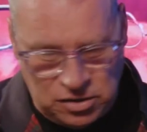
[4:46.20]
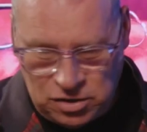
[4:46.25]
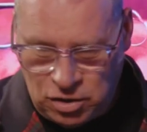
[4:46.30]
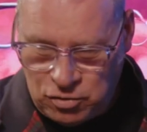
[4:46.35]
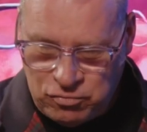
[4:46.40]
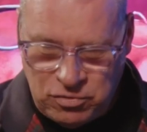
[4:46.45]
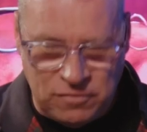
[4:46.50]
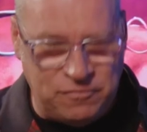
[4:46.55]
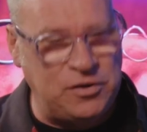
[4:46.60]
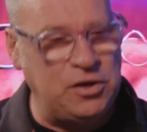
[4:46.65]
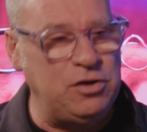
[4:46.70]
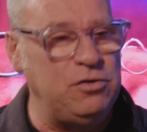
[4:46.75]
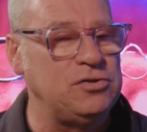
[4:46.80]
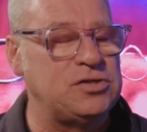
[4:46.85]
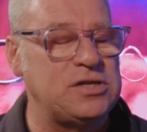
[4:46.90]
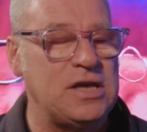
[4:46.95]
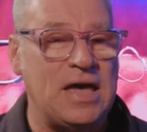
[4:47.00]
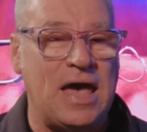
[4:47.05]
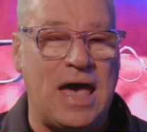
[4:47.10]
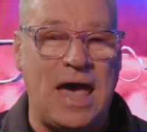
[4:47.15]
you know,
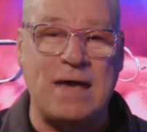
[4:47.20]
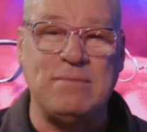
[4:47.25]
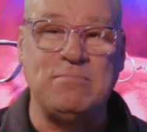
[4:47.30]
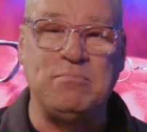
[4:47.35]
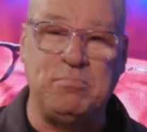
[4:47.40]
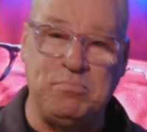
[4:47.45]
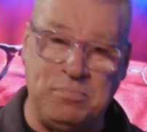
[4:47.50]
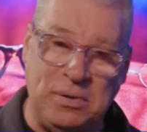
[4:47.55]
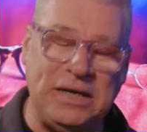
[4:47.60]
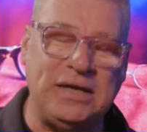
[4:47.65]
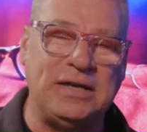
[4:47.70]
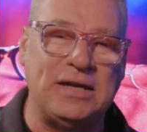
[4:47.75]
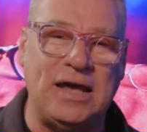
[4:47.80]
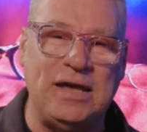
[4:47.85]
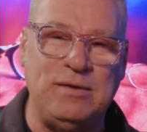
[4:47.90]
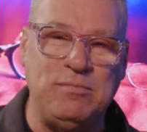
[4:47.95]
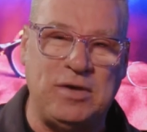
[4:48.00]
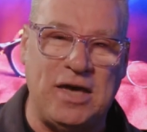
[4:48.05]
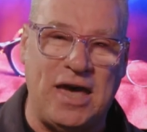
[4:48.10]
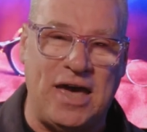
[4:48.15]
reviews and big
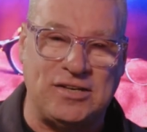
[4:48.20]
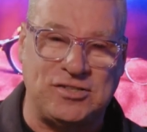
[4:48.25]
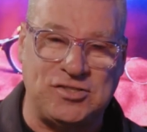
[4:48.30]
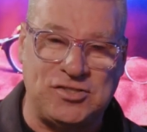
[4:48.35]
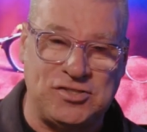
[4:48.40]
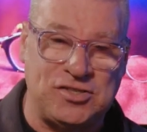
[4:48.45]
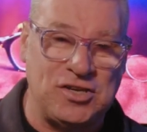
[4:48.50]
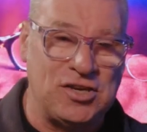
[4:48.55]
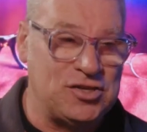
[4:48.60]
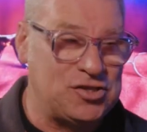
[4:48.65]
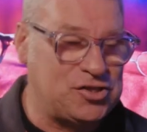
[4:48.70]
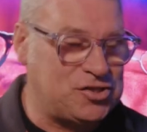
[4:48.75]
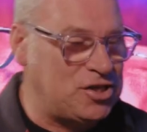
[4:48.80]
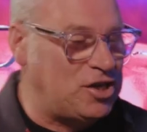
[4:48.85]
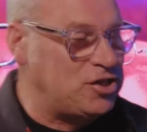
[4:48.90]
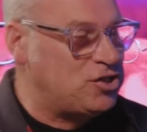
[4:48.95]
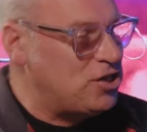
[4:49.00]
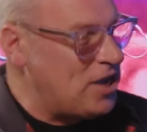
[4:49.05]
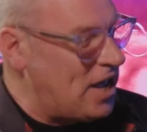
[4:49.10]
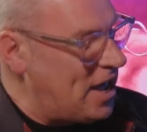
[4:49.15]
name guests
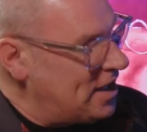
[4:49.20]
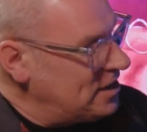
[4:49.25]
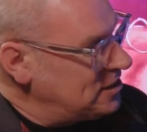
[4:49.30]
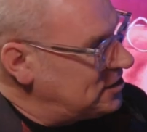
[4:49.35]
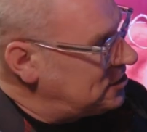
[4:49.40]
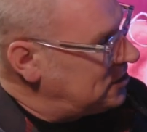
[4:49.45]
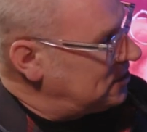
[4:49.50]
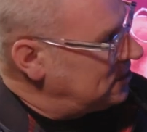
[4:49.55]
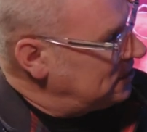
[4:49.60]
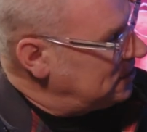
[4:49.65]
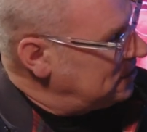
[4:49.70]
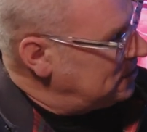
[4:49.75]
such as